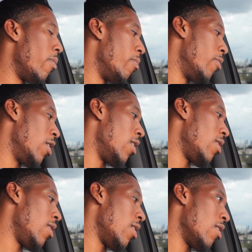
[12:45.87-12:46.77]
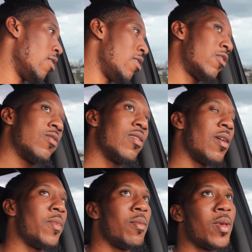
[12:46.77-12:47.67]
But yeah,
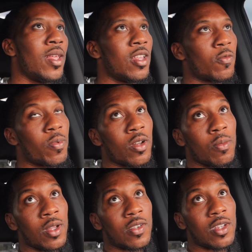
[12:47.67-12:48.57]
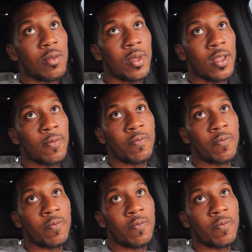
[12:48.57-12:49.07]
that's pretty much it, man.